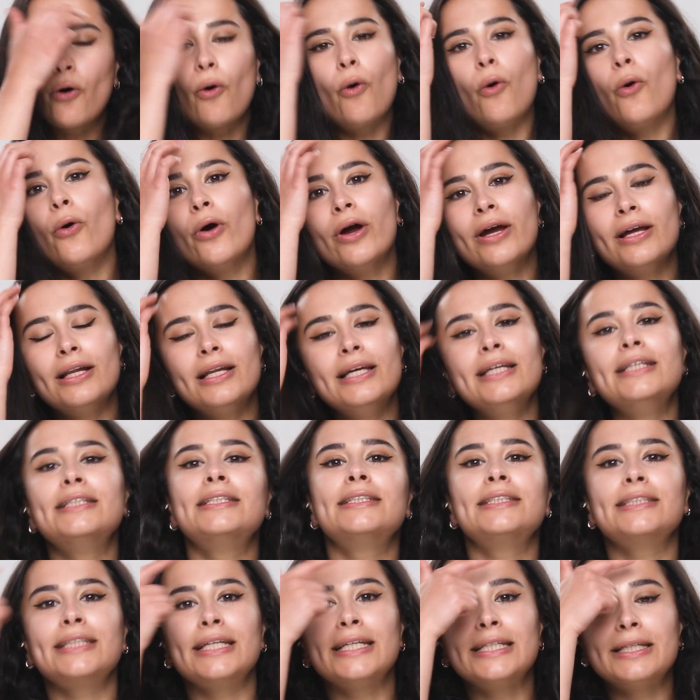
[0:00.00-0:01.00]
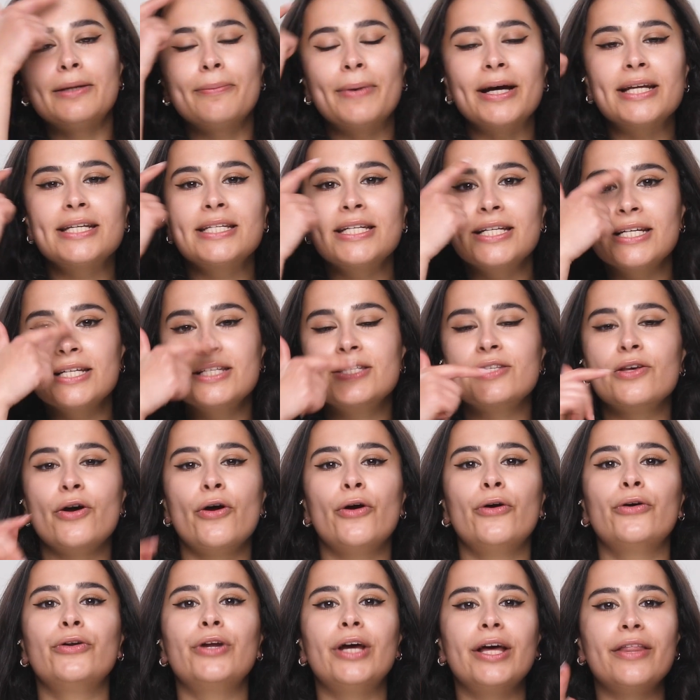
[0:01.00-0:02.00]
oily skin in my
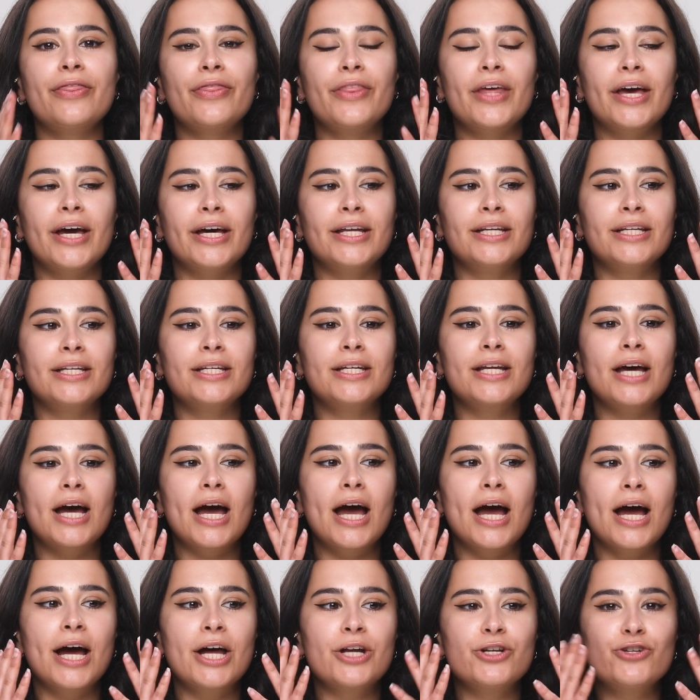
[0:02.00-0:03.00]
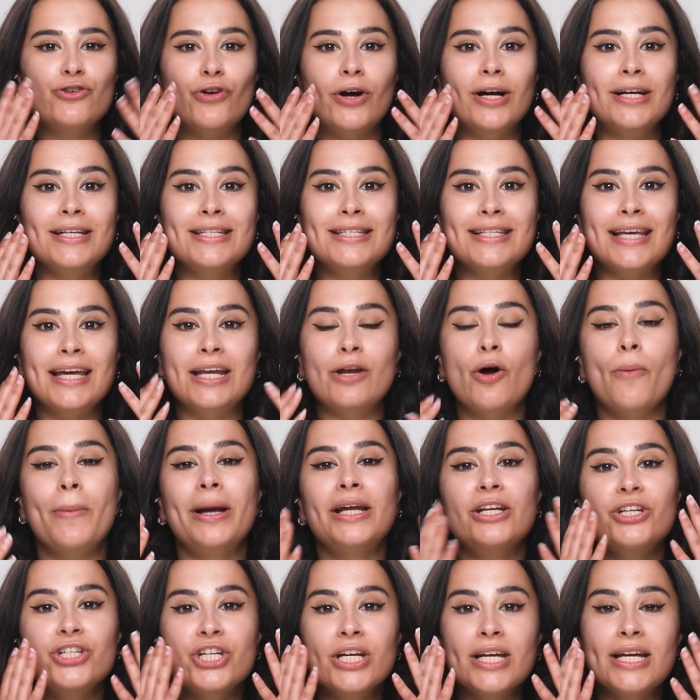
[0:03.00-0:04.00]
T-zone and then dry skin on
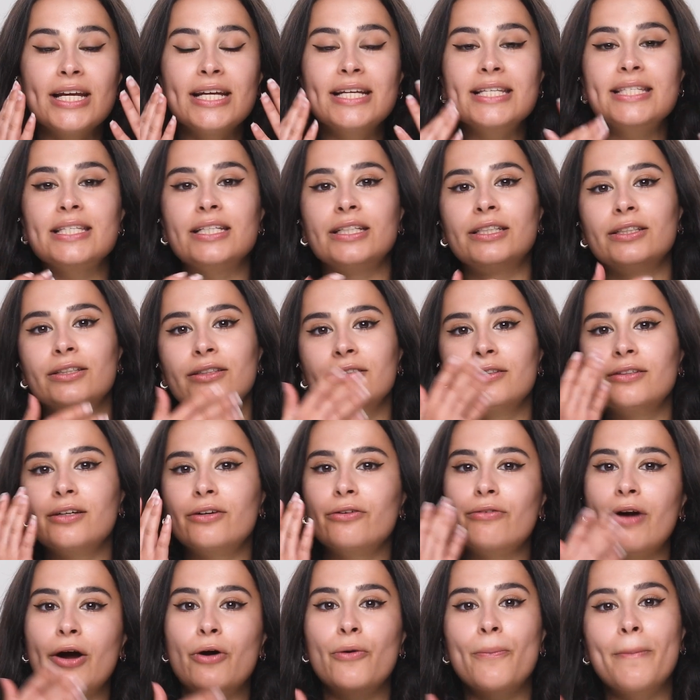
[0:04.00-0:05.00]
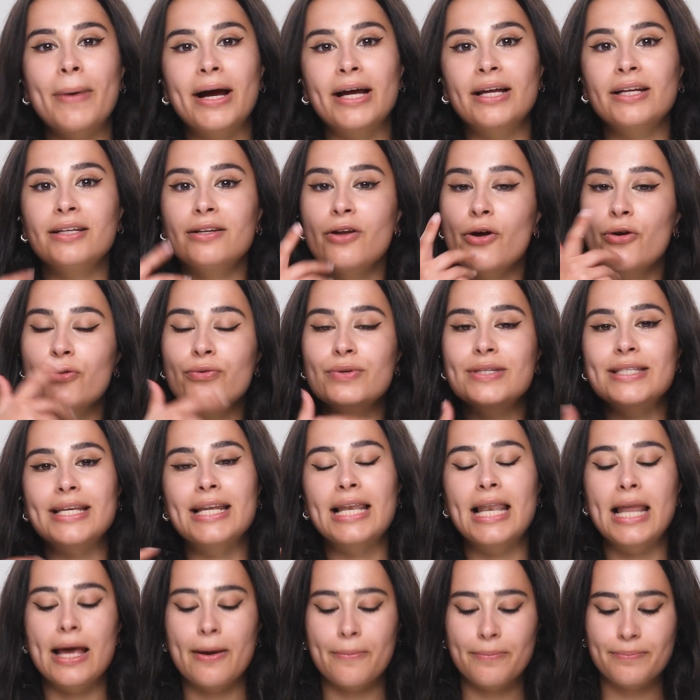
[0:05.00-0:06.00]
my cheeks and around my nose
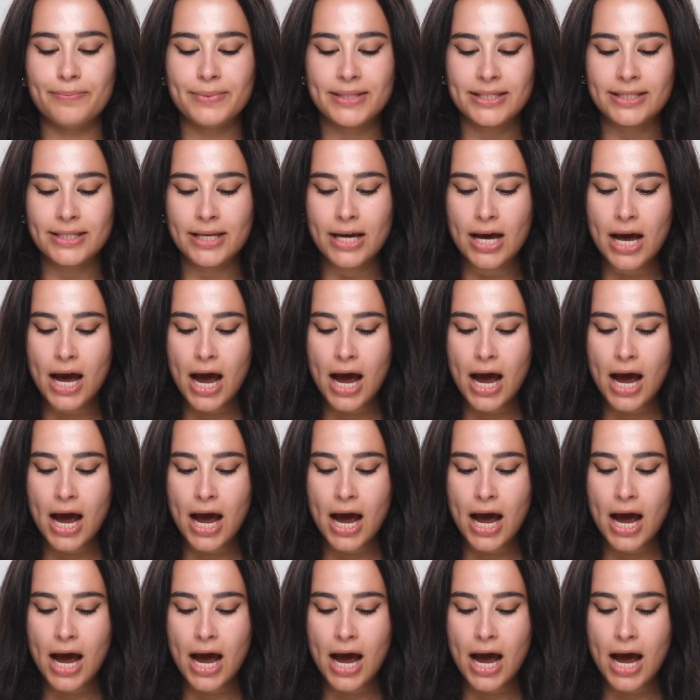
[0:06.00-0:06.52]
and lips.